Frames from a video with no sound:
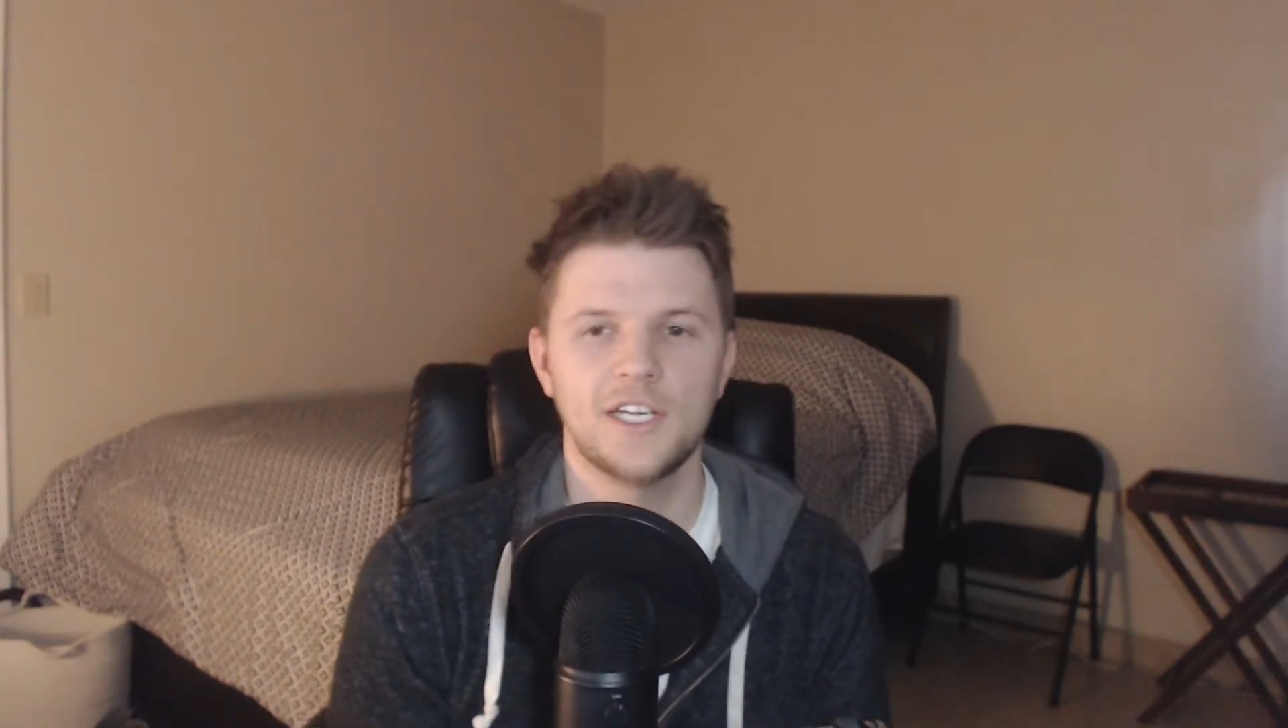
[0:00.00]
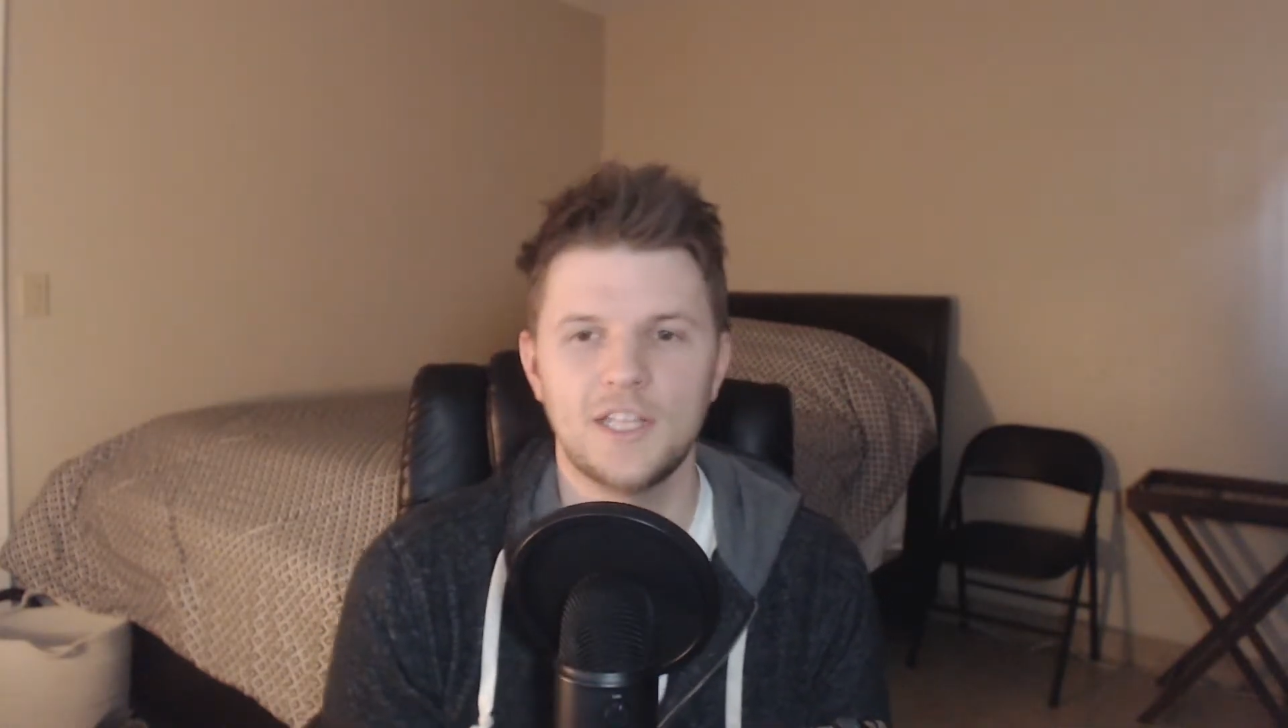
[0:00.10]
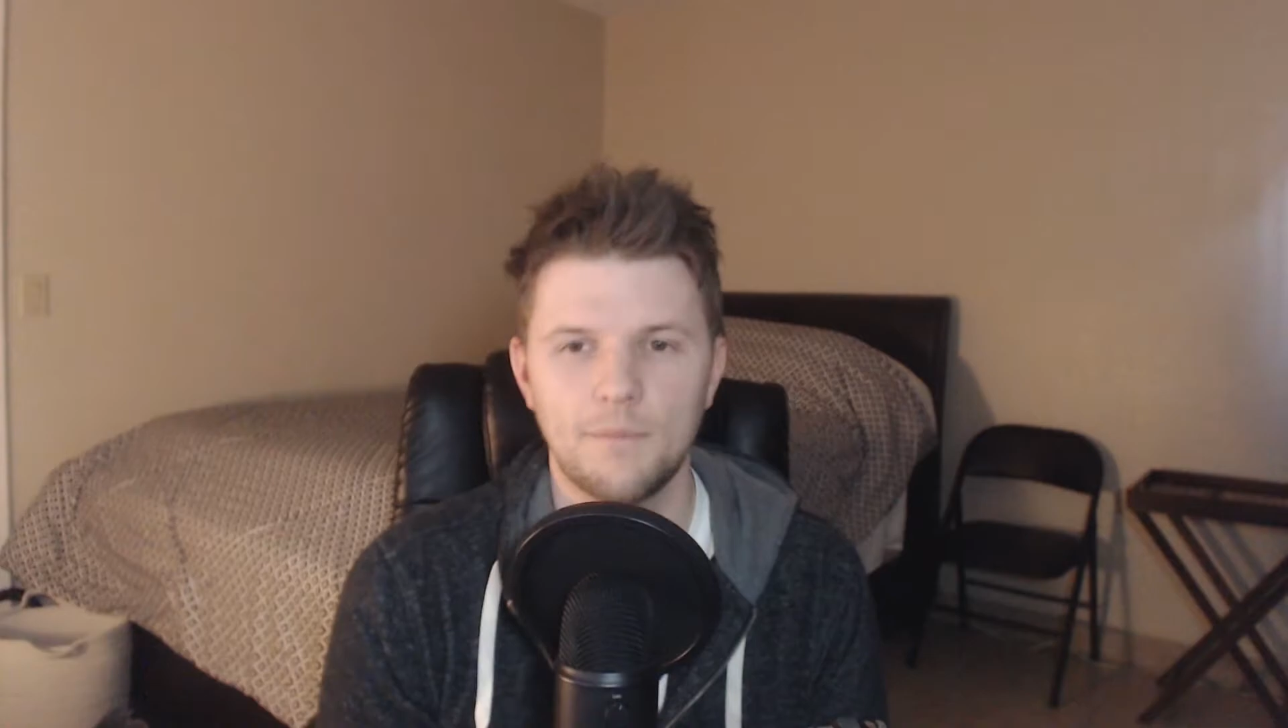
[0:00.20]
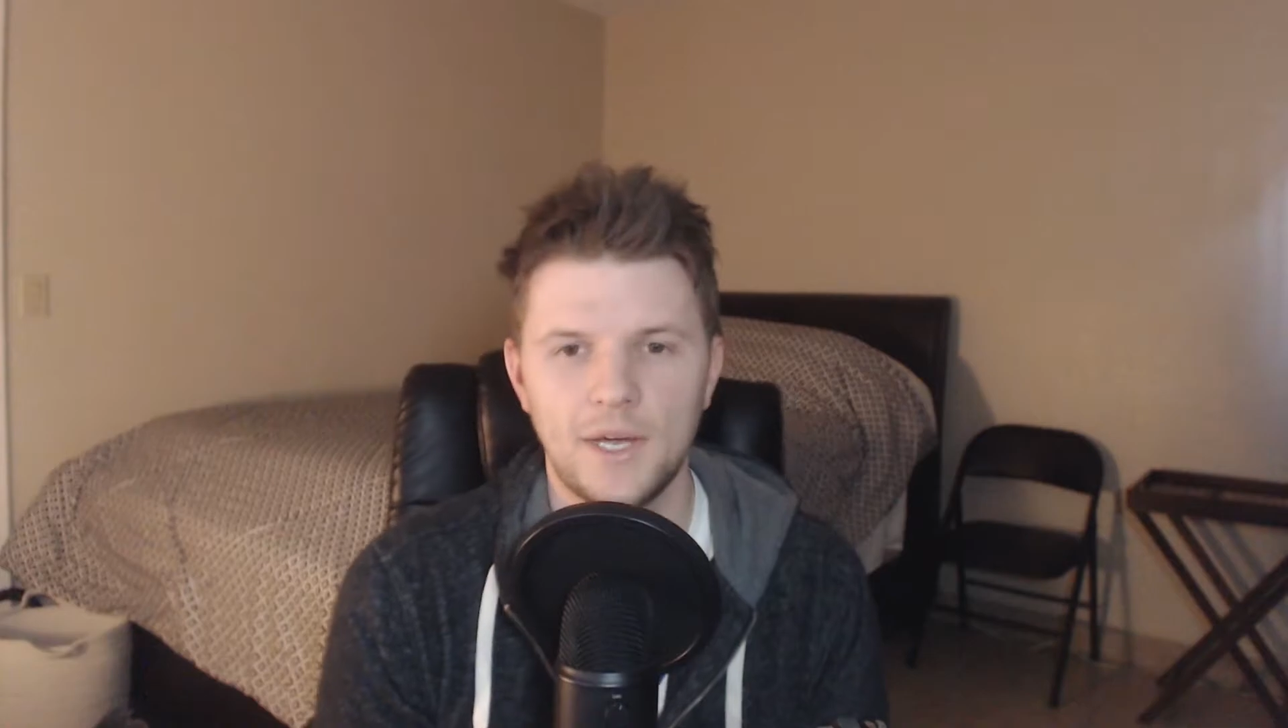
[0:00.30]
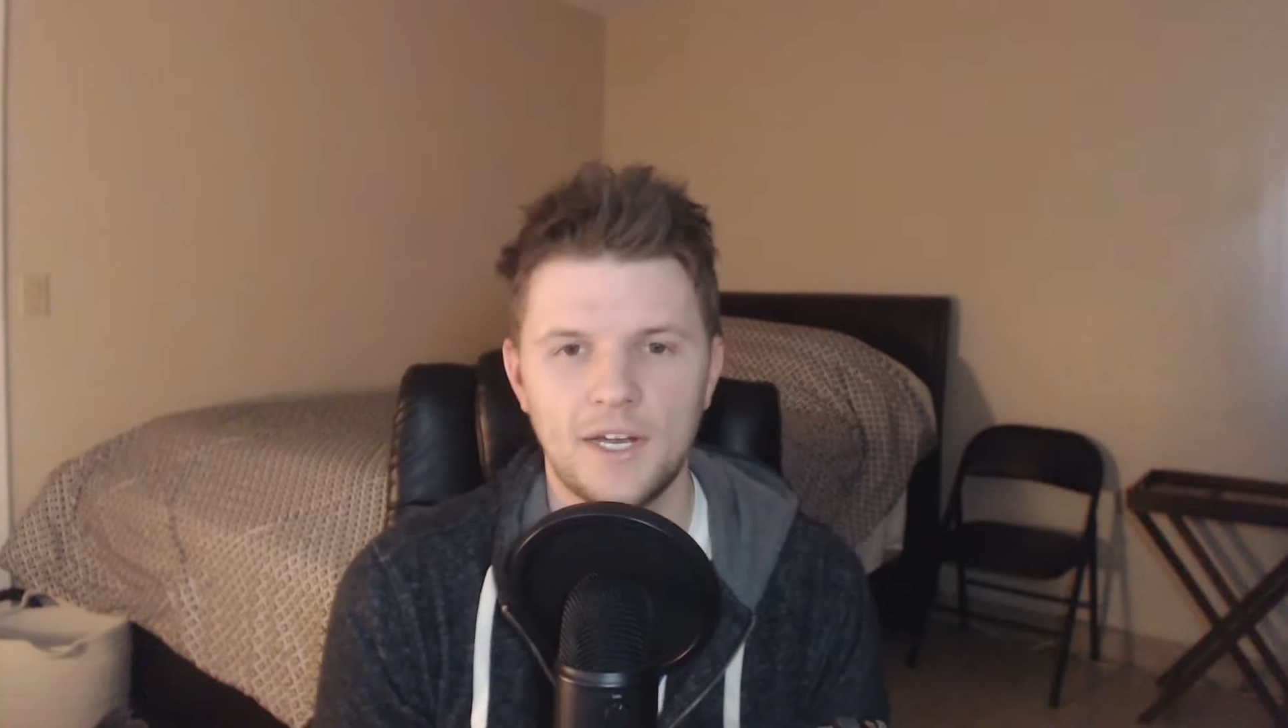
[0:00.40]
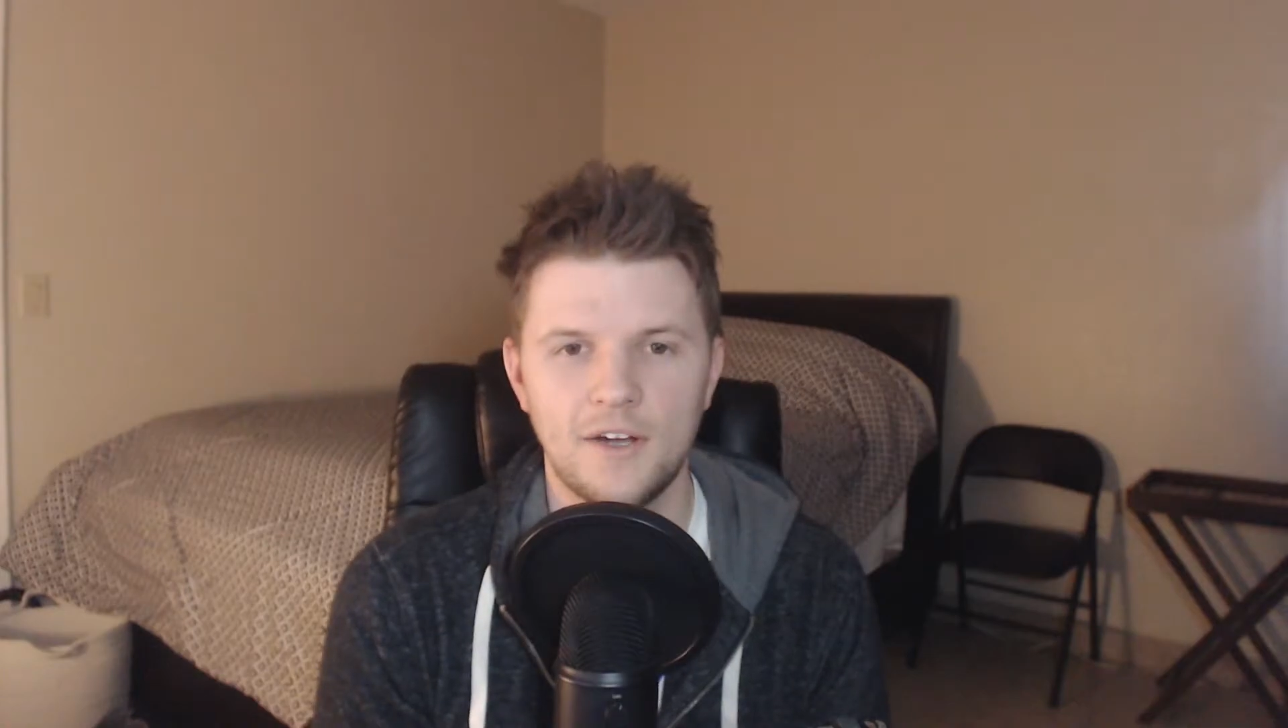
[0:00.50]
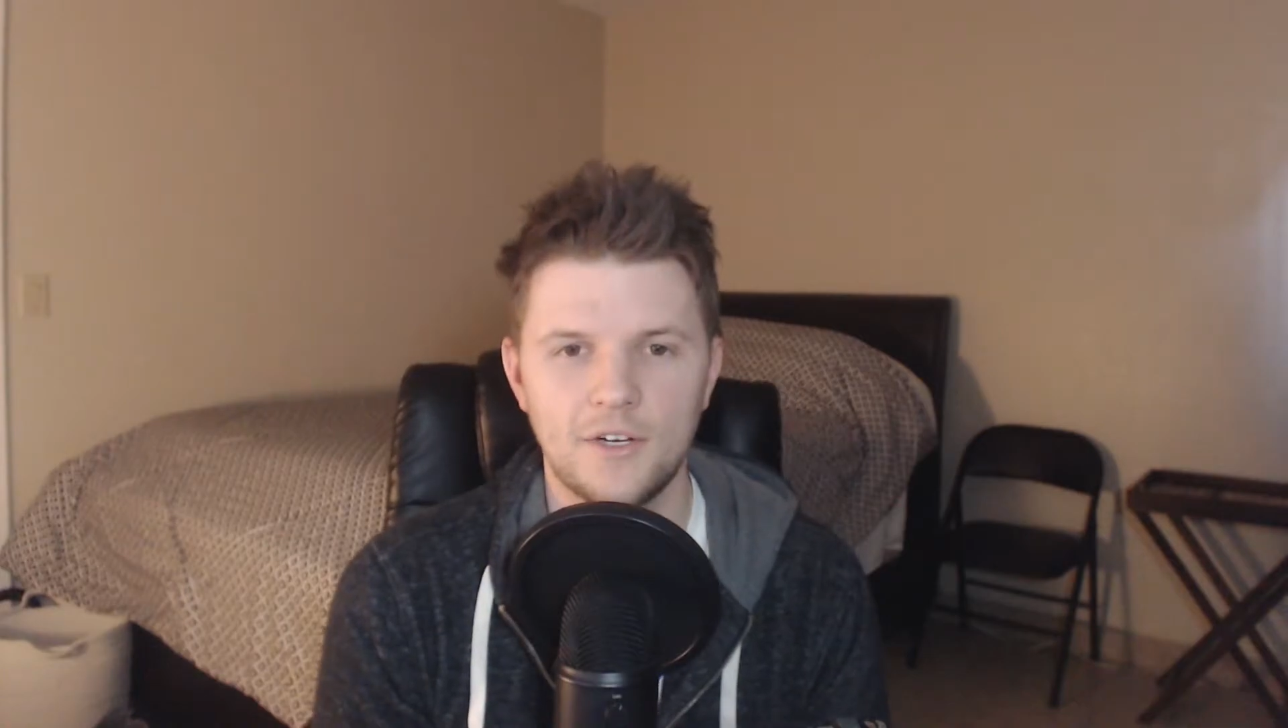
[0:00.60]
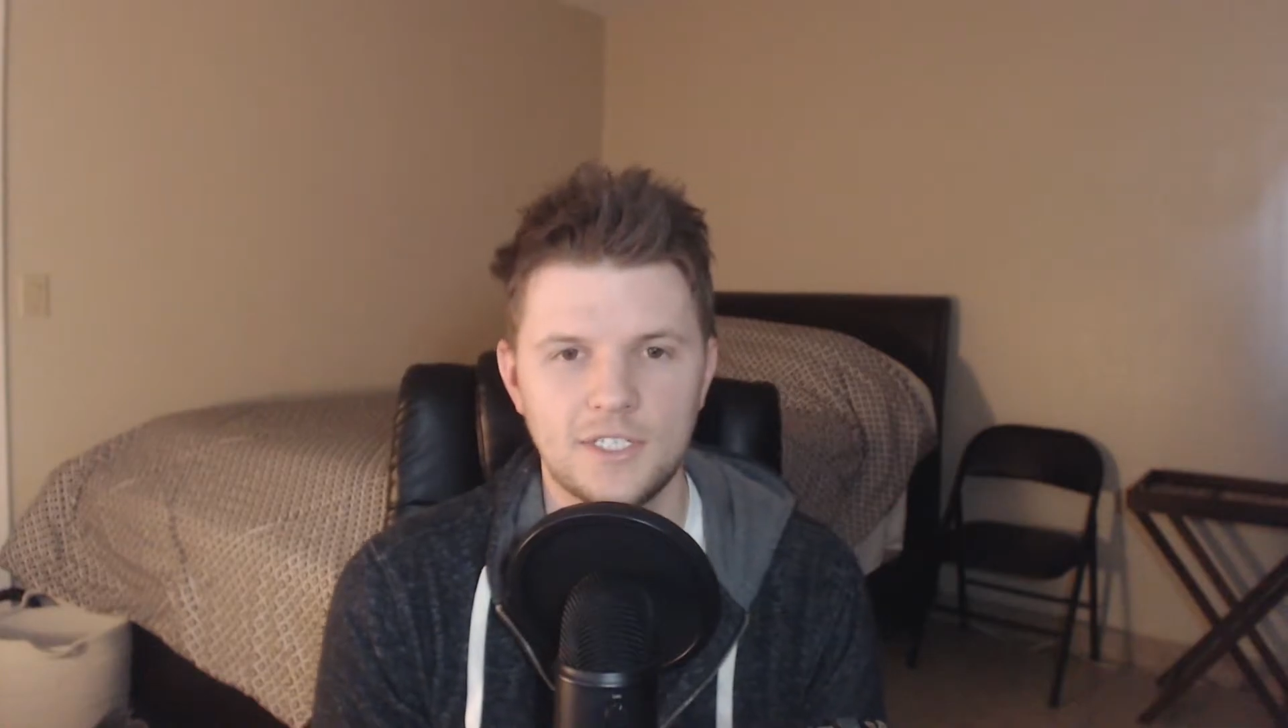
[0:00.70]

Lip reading: at the binary